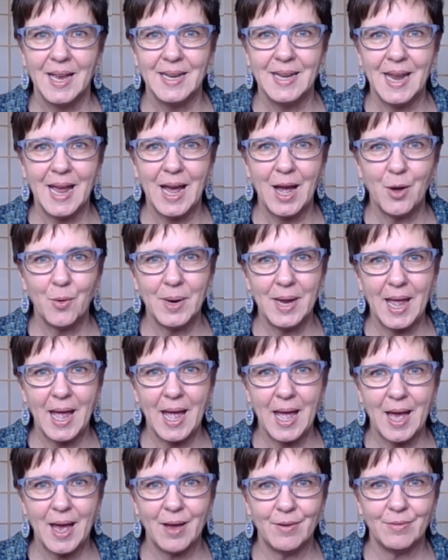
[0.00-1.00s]
Now we
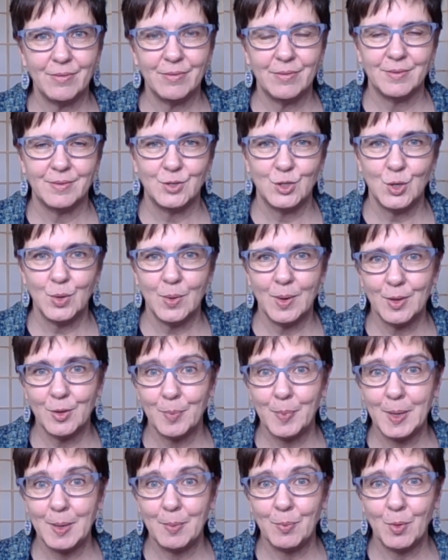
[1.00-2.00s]
have two other
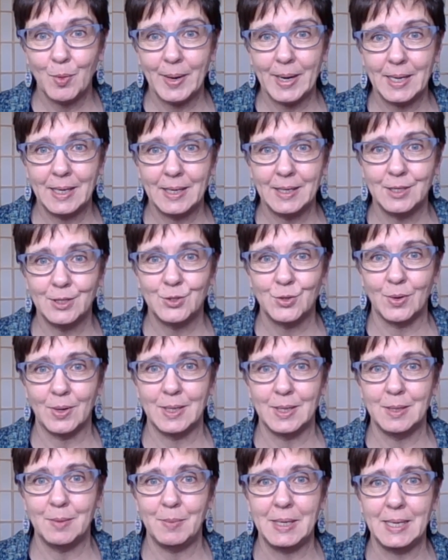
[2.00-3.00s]
people waiting to
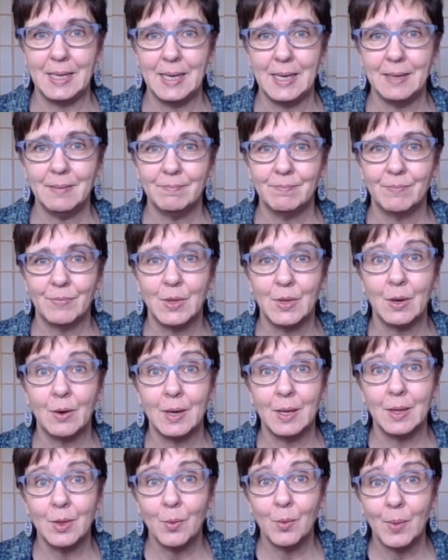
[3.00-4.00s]
join the meeting. They're
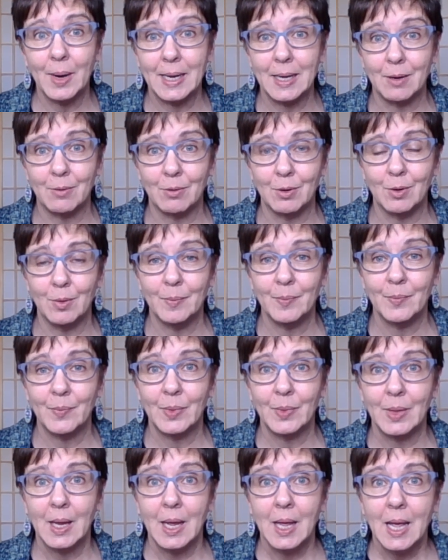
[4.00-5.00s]
in the waiting room,
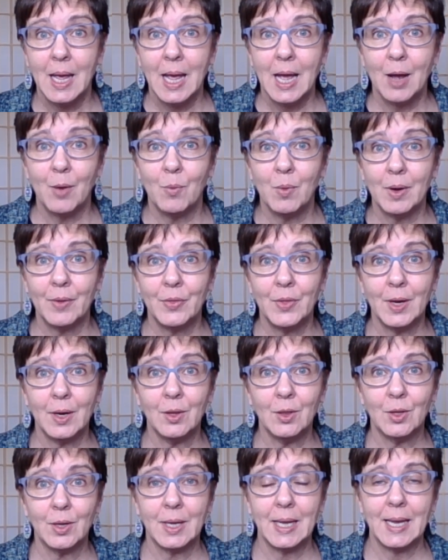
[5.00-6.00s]
and what they're
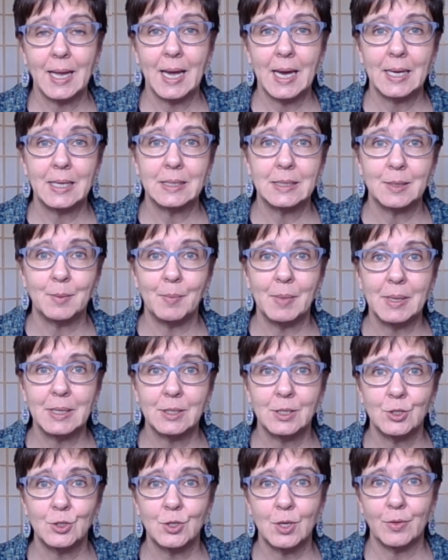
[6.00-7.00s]
looking at is a
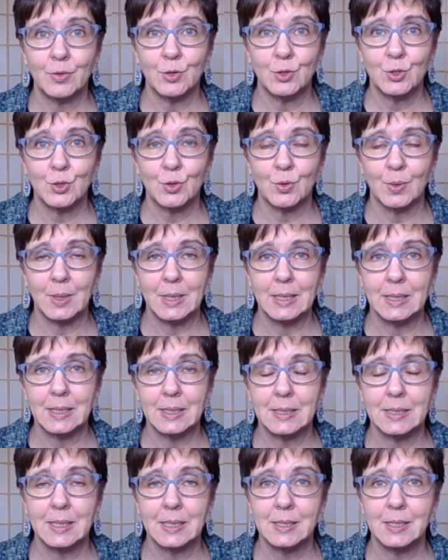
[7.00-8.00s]
message on their screen that
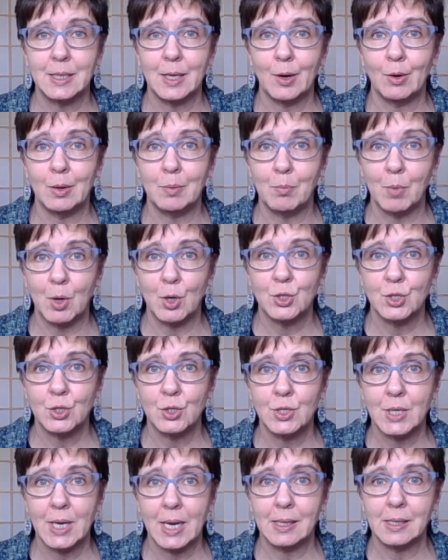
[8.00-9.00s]
says they are in Marcia
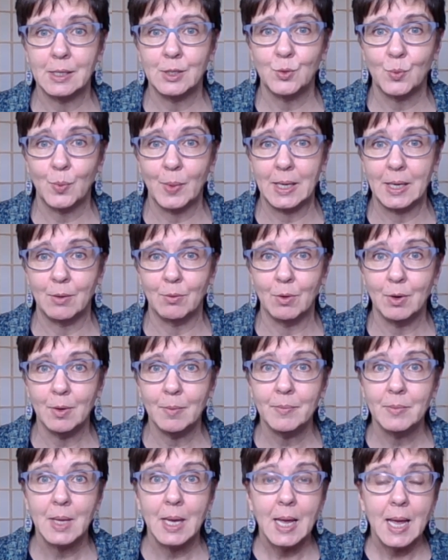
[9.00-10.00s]
Chadly's waiting room
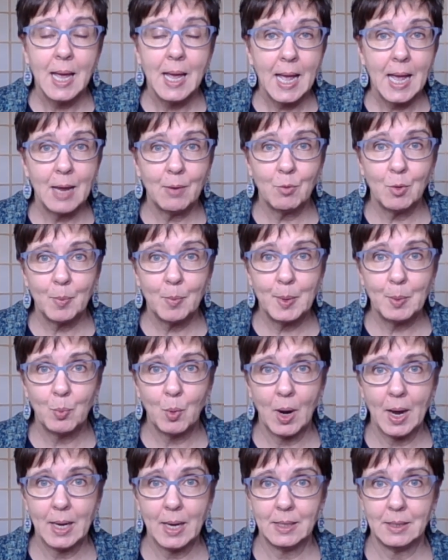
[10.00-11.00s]
and will be
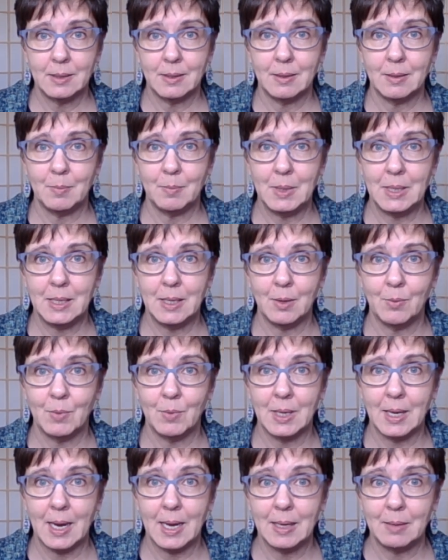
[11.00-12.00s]
brought into the meeting
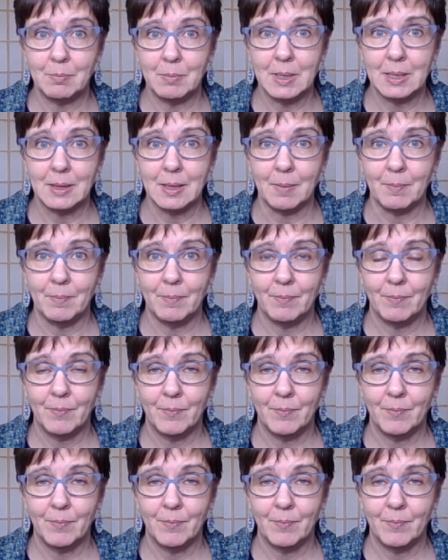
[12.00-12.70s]
when I admit them.